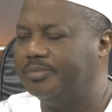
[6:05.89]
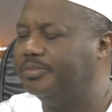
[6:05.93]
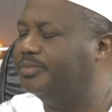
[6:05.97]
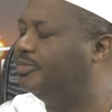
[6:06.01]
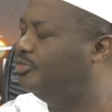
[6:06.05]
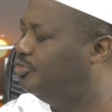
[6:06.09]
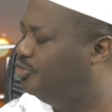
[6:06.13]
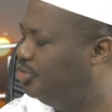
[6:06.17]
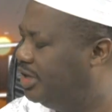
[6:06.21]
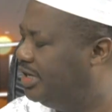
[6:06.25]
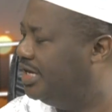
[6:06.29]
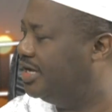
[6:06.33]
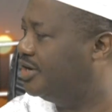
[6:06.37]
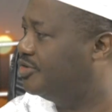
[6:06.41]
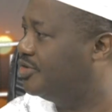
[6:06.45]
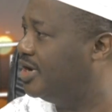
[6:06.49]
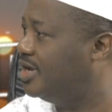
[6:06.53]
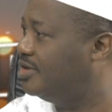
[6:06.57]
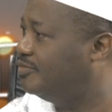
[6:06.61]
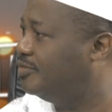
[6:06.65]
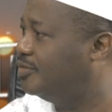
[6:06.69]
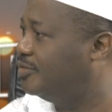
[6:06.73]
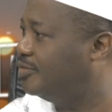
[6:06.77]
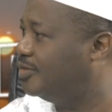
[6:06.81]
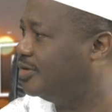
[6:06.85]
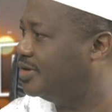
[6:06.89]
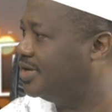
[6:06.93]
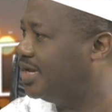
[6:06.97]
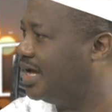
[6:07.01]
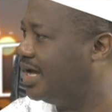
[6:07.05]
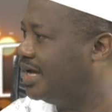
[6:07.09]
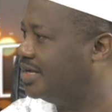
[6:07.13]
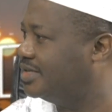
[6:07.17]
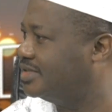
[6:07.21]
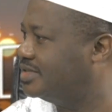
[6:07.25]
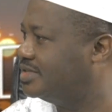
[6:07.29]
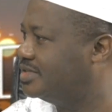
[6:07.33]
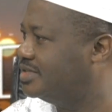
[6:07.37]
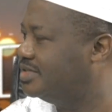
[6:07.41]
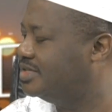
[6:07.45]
really grateful for that,